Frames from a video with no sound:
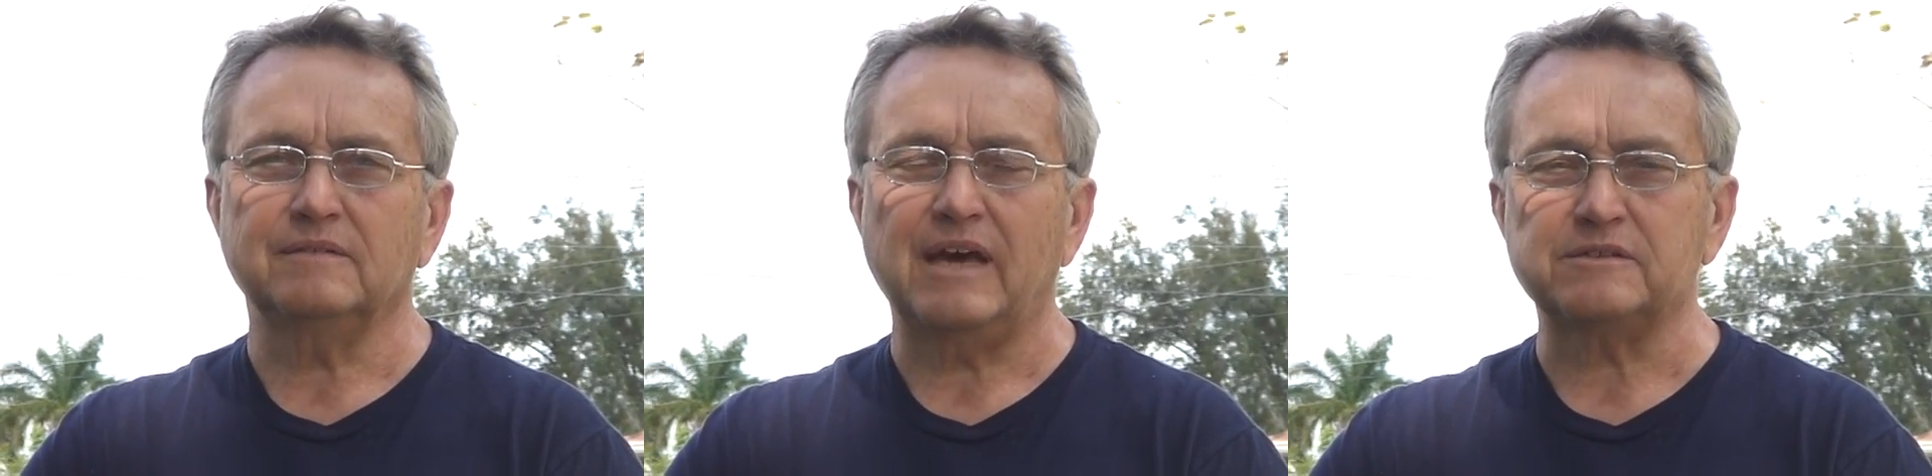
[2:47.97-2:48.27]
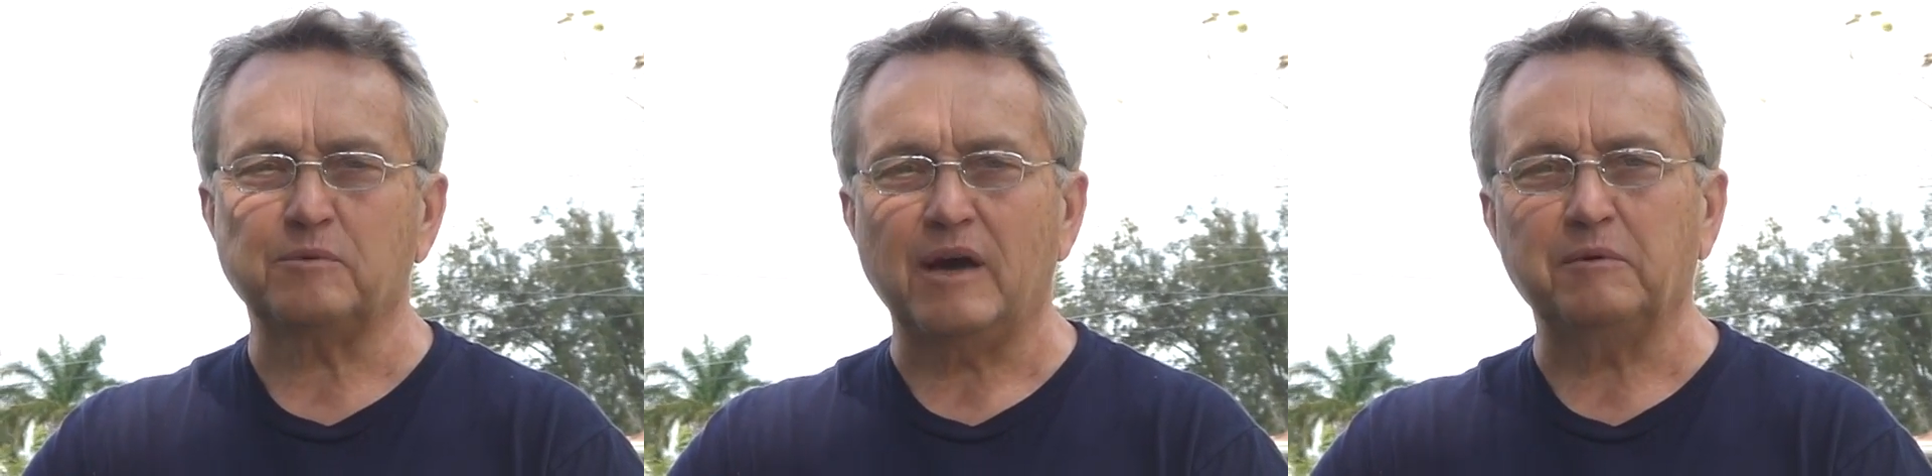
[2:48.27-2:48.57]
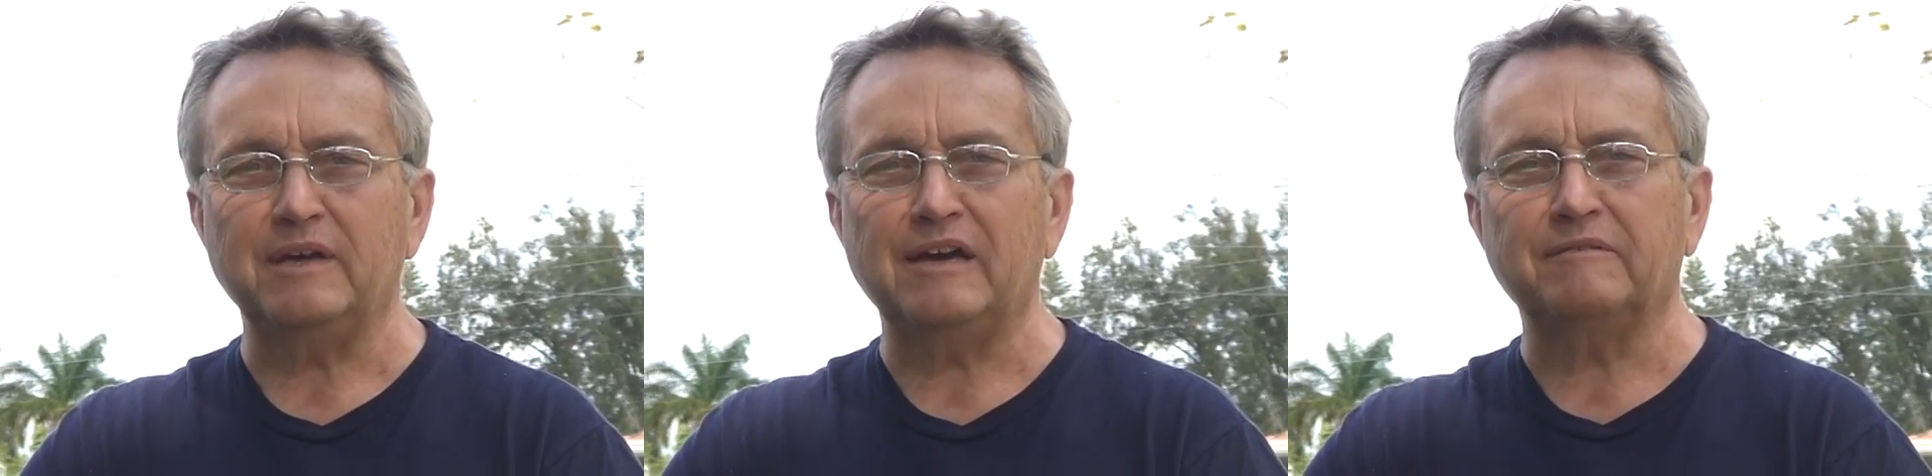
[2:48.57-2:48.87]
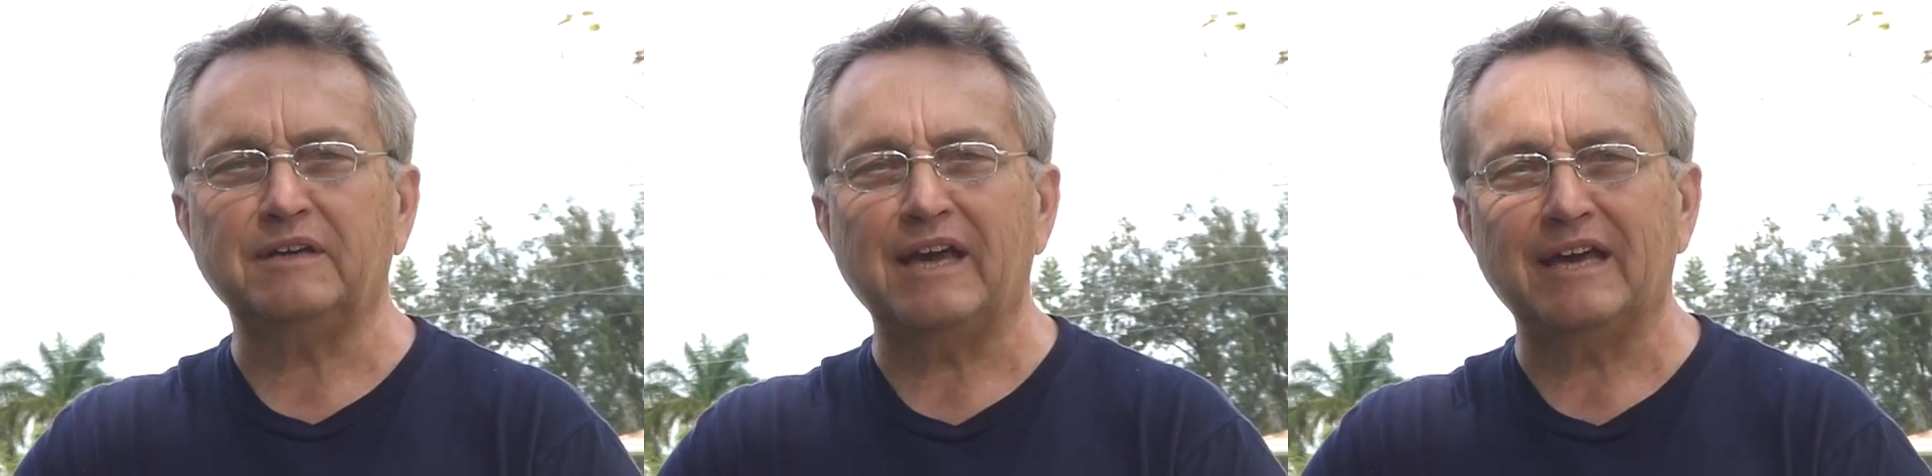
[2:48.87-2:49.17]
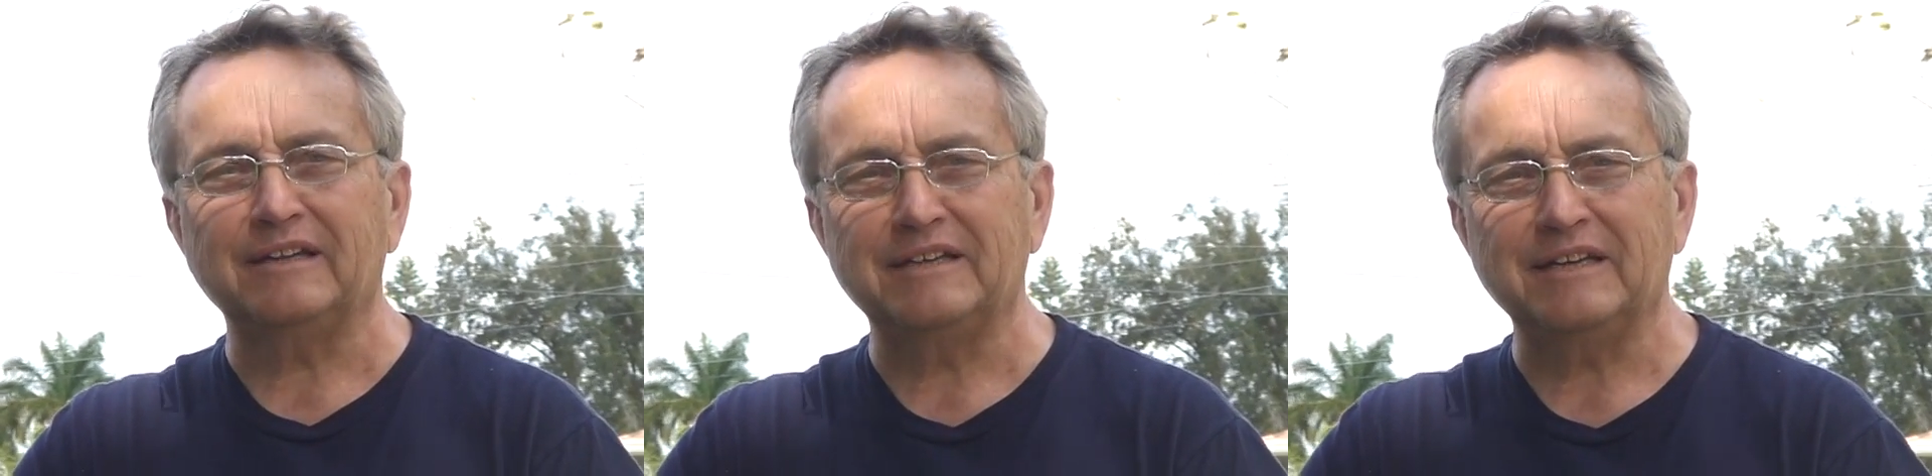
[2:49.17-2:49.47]
That's why we have a
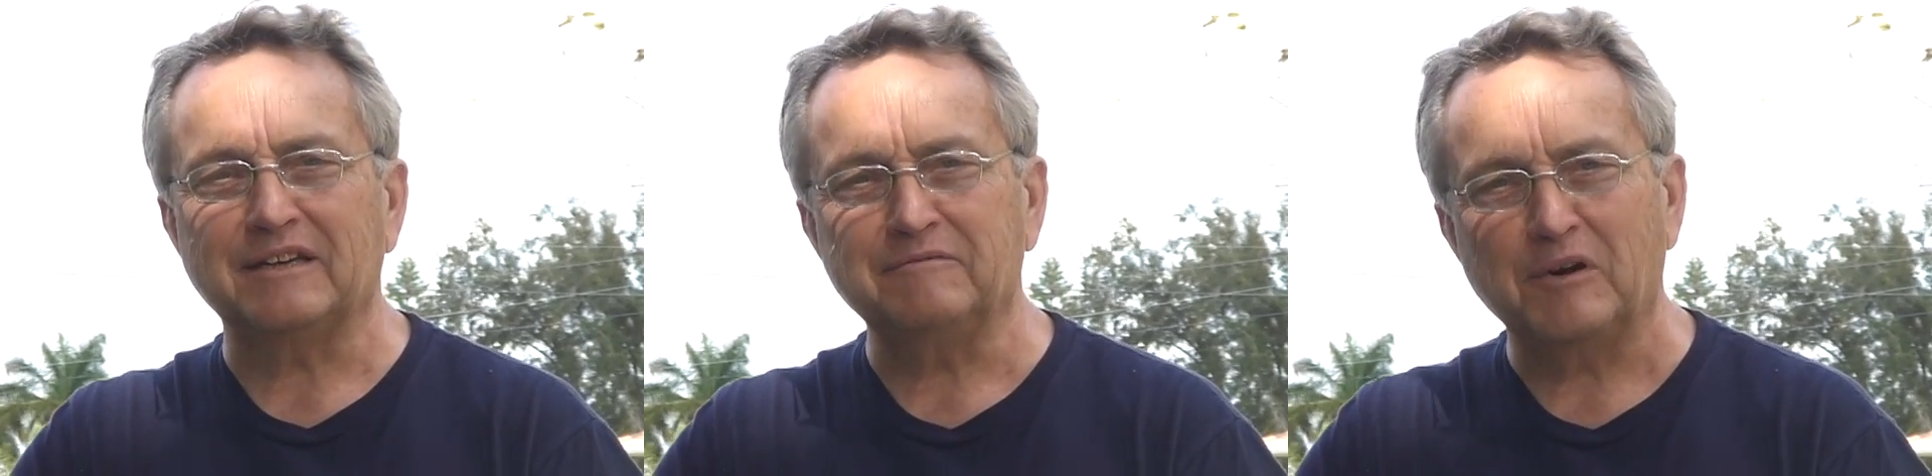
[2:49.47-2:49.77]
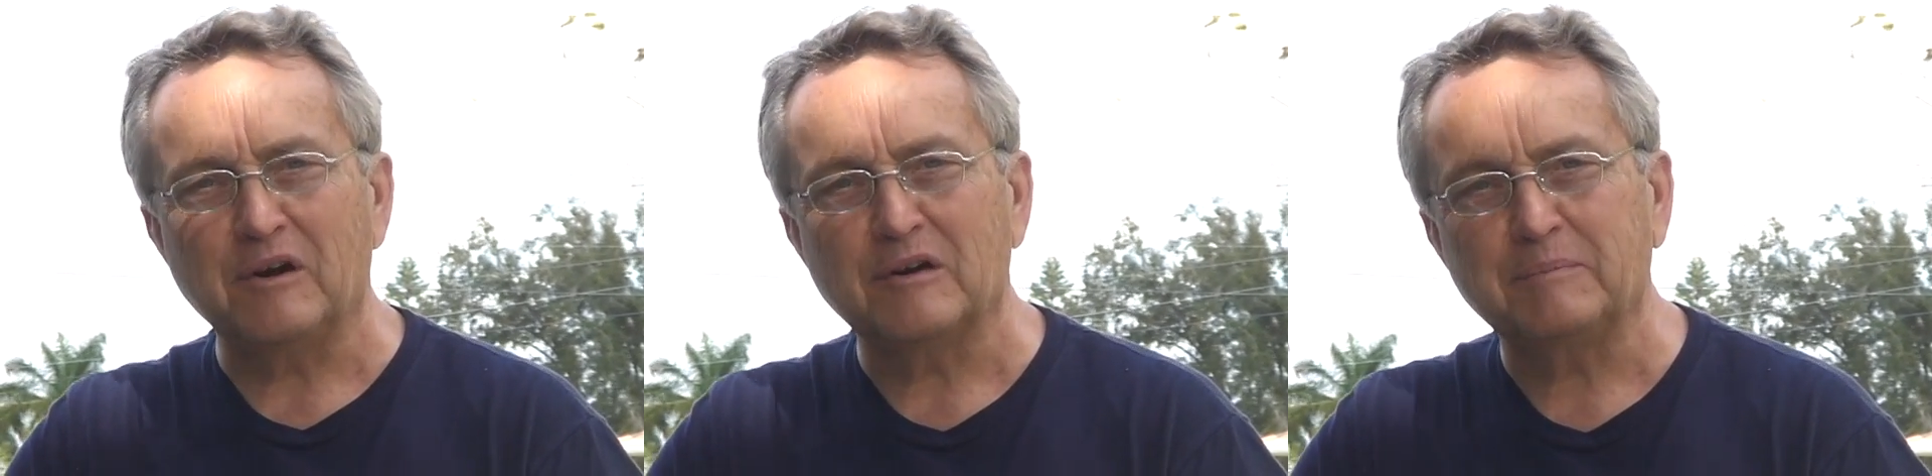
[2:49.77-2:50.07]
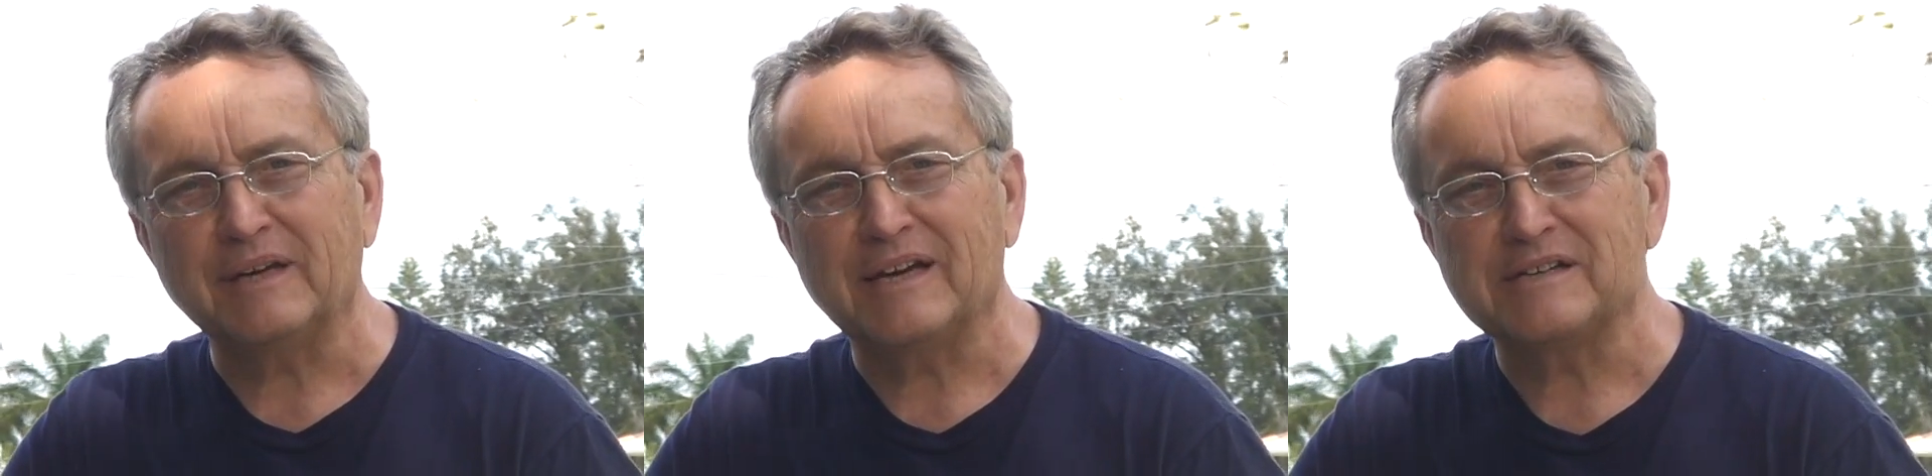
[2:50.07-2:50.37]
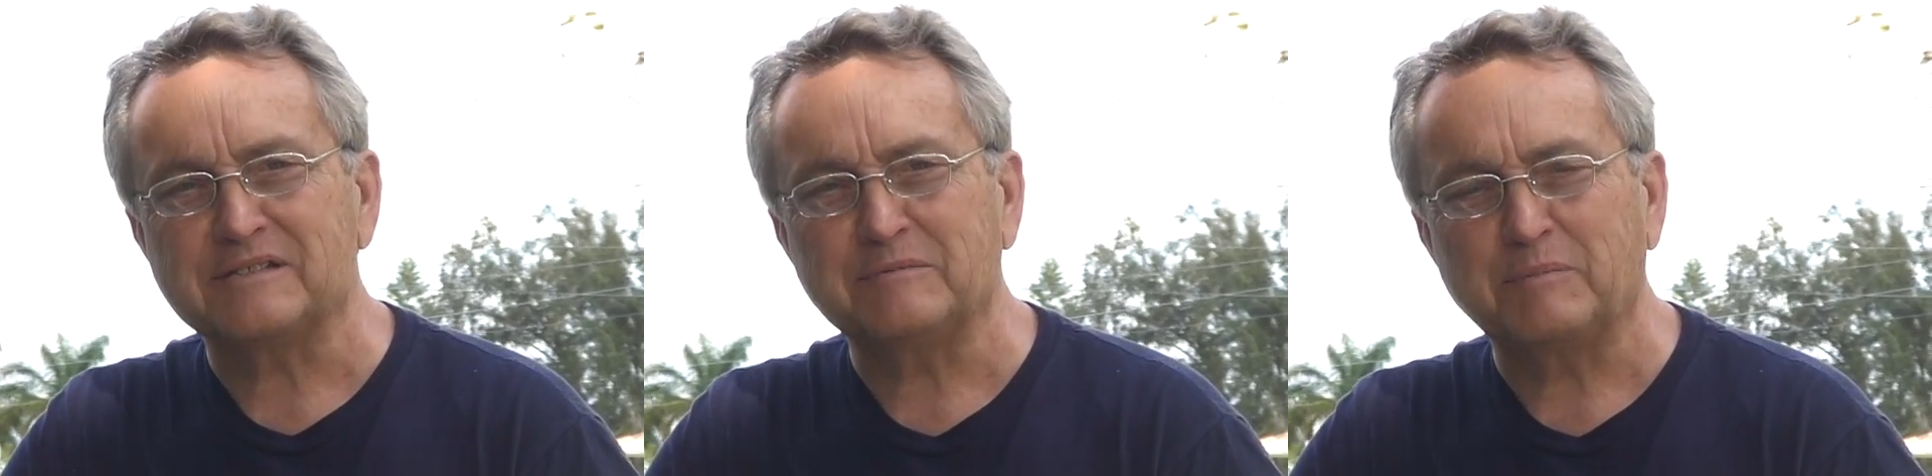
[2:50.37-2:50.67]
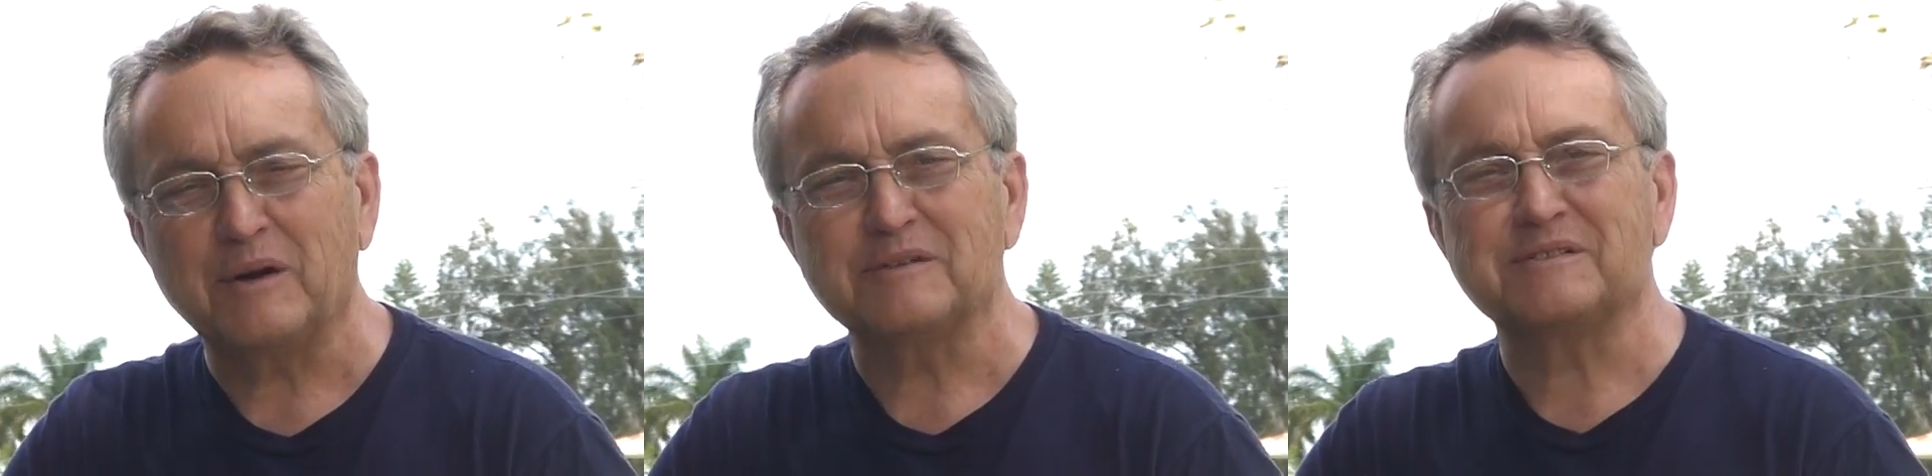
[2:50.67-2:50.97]
catalytic converter, because it
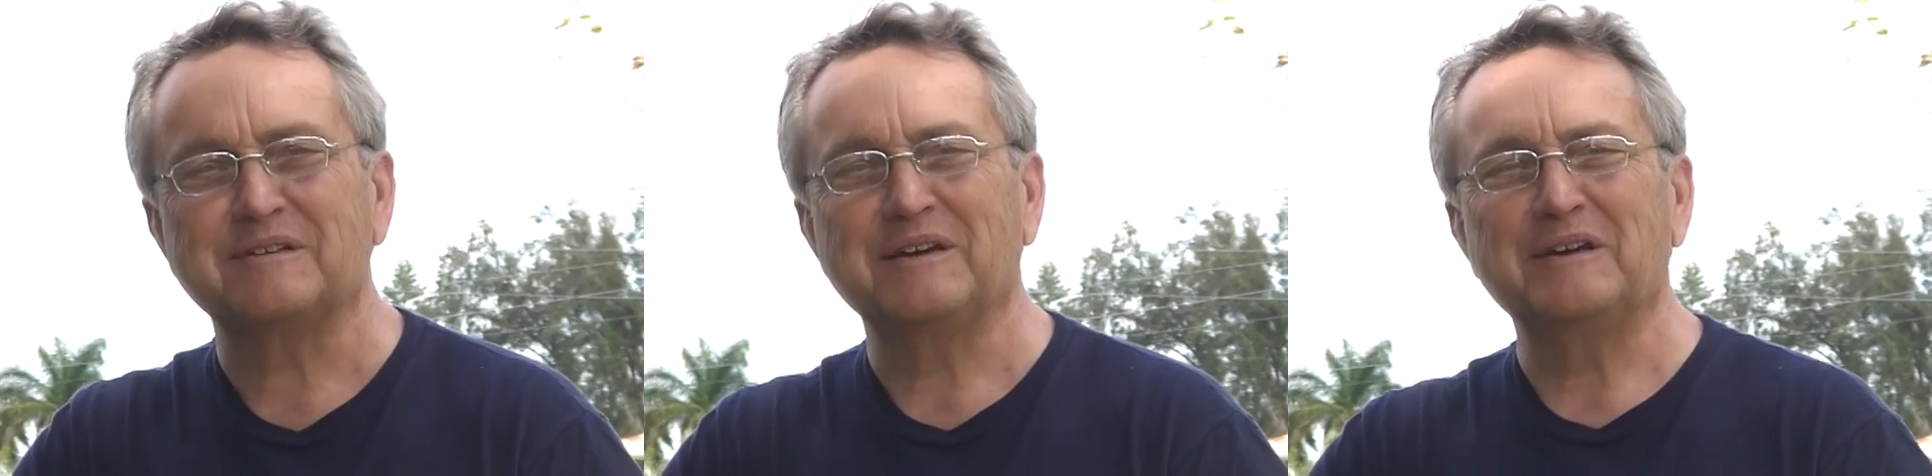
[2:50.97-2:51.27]
burns